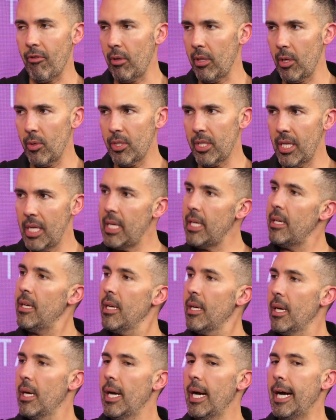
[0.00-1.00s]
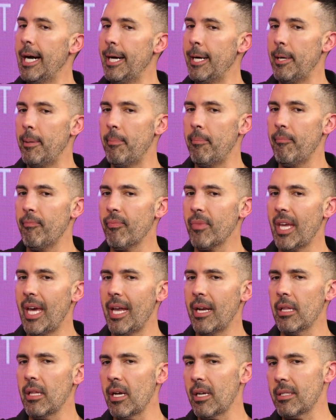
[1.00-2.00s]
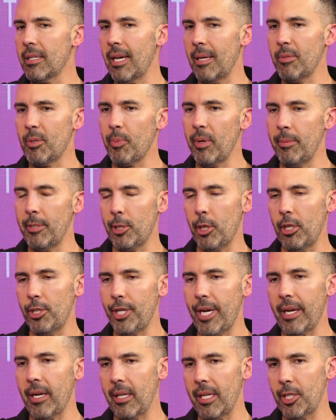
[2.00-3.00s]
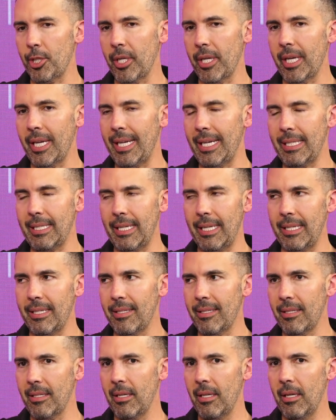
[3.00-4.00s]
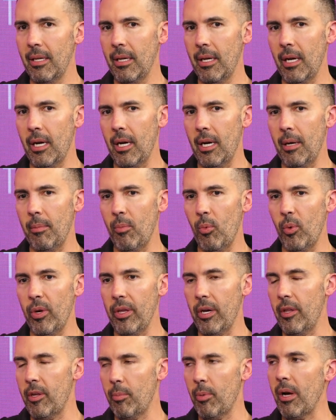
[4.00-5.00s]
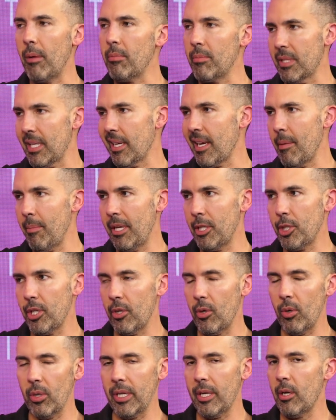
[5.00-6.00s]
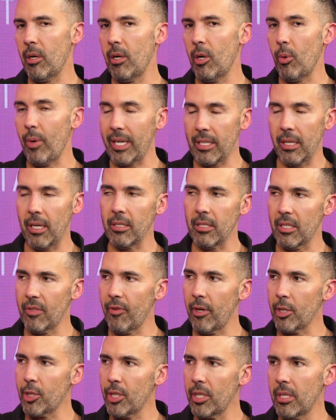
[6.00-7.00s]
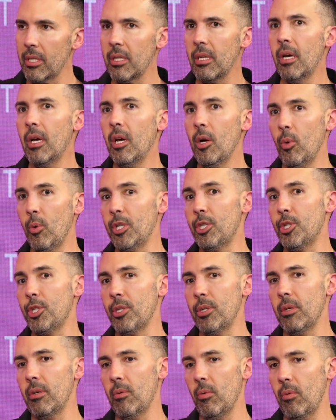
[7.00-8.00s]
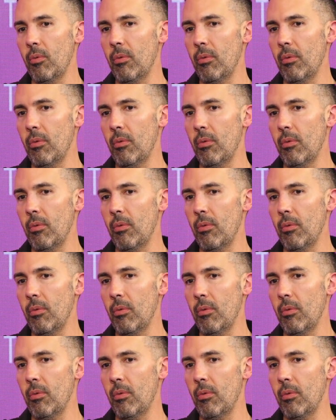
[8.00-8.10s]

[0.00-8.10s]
for low T. And a lot of times premature ejaculation can exist with other problems, like I mentioned earlier, erectile dysfunction, which